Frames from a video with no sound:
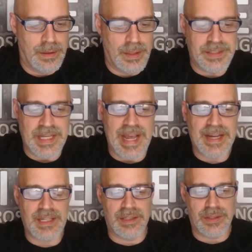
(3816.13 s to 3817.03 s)
It's
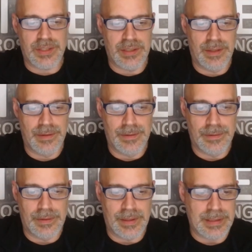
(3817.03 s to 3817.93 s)
Ekans.
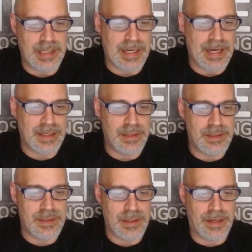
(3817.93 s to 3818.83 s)
I think
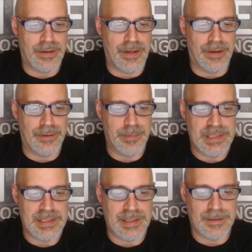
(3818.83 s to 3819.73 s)
Ekans? I don't know. Let me
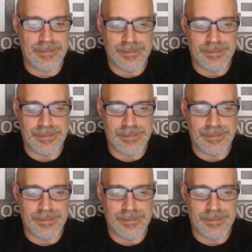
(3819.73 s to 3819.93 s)
see.